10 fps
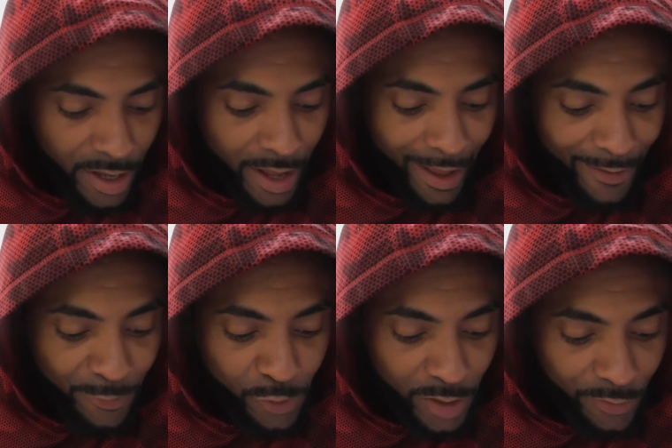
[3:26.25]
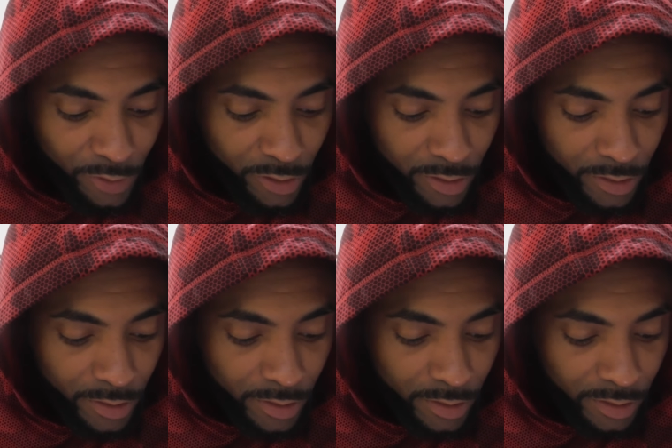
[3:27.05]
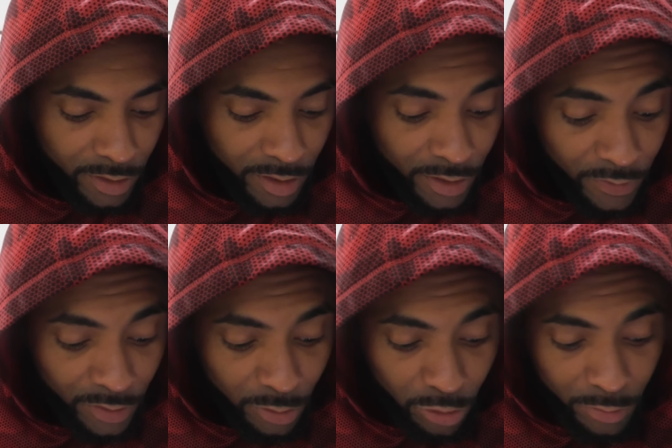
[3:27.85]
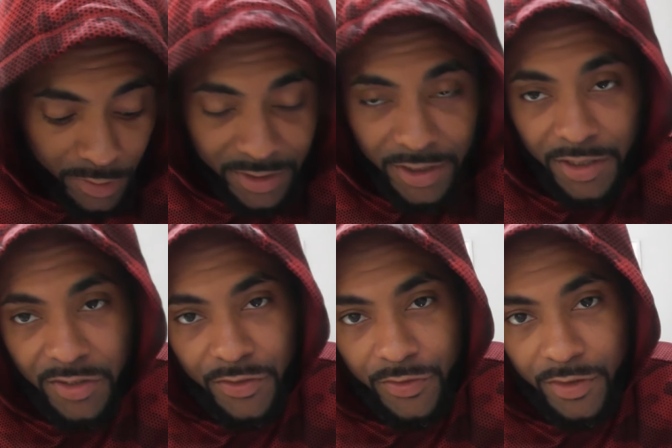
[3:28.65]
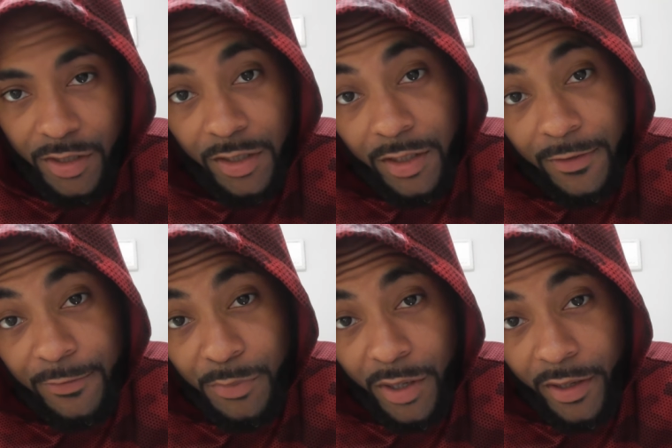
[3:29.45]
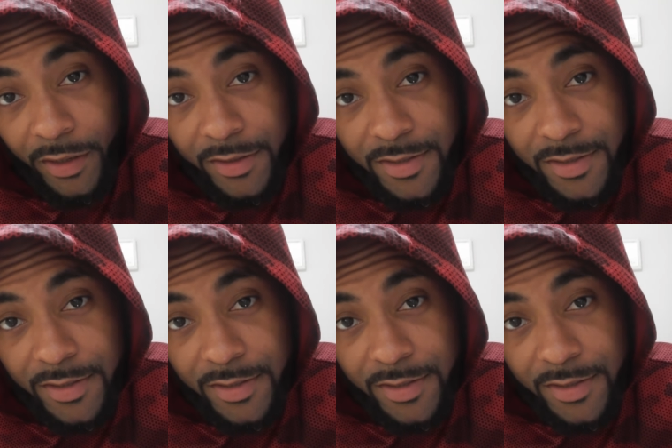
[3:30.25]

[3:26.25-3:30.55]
Have you ever given or received a love bite?